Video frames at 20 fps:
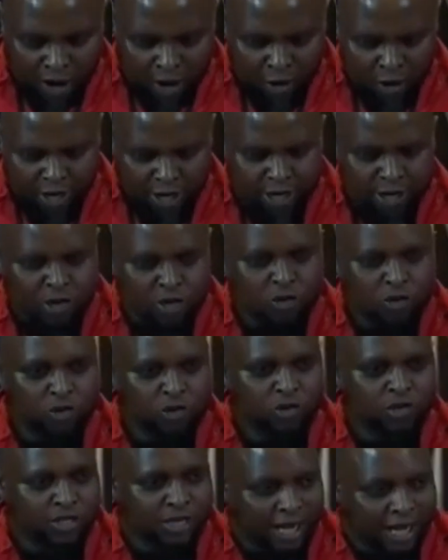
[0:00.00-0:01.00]
We are
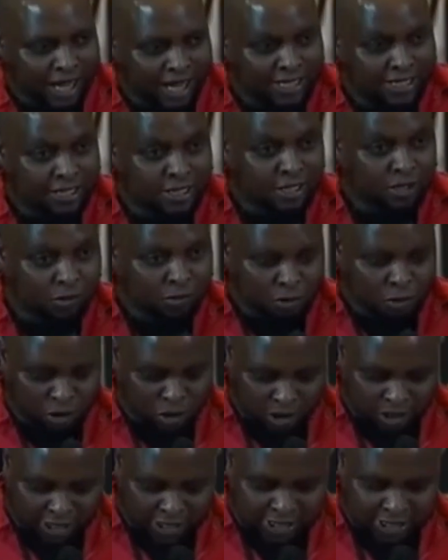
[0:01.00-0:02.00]
going to utilize this
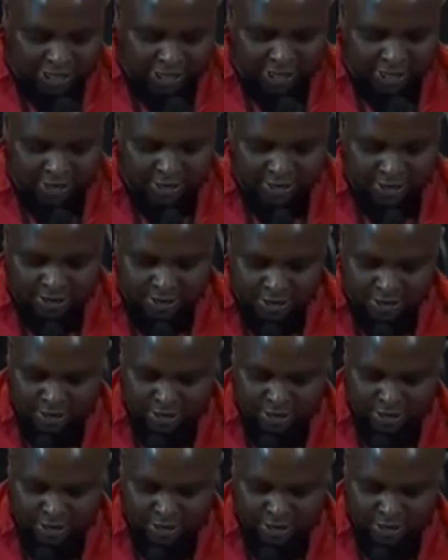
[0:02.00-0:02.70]
opportunity